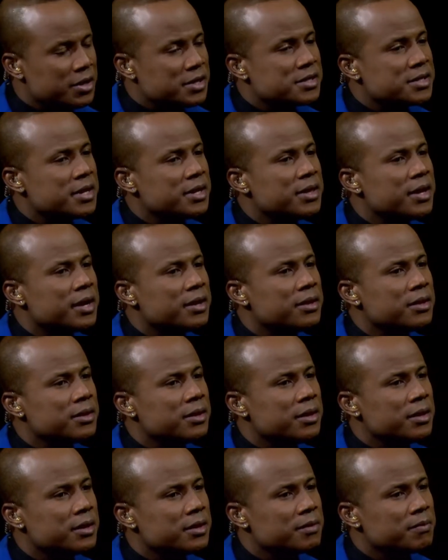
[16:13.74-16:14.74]
said that
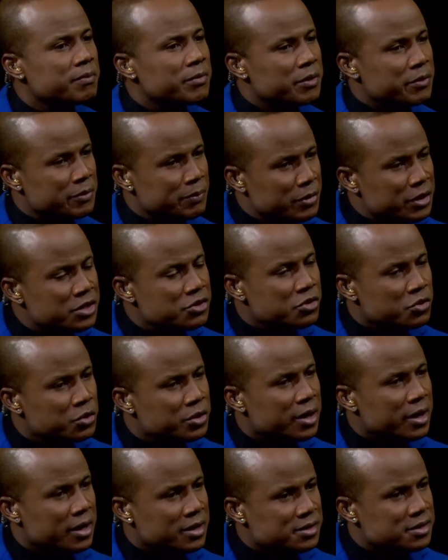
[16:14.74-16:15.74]
the ministry
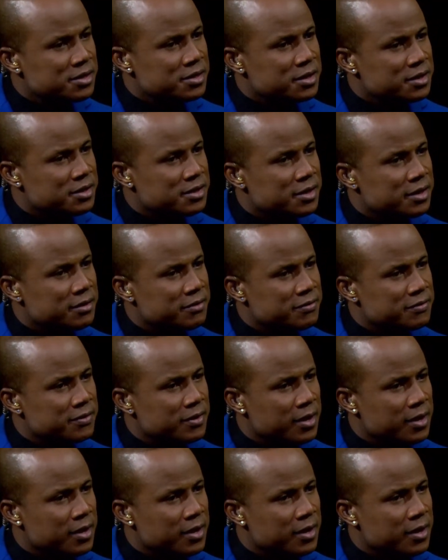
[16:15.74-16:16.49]
could assist itself